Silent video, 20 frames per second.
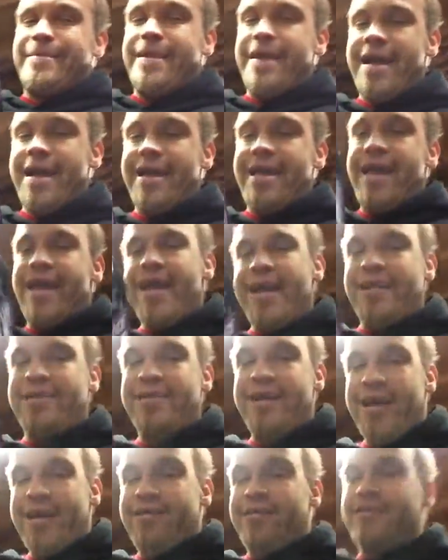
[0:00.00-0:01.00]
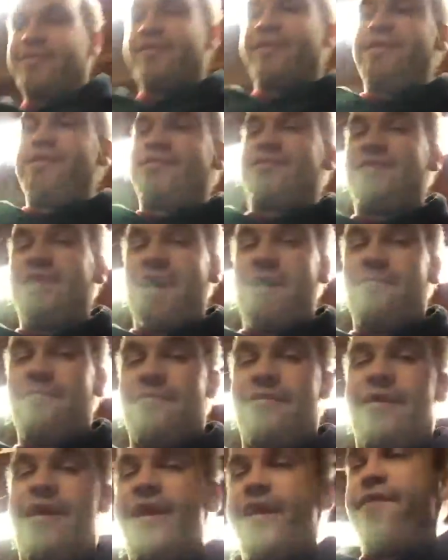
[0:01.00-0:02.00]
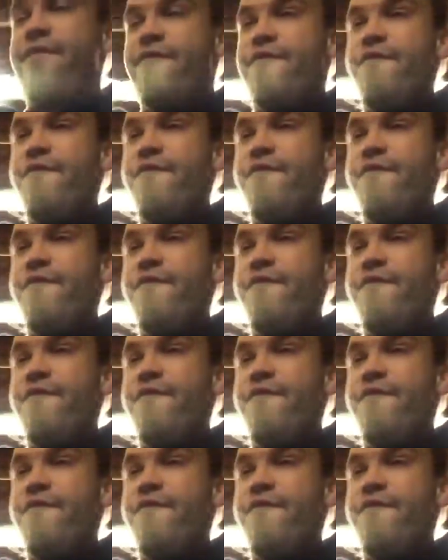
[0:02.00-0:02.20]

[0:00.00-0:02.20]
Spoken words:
I can't exactly say the same thing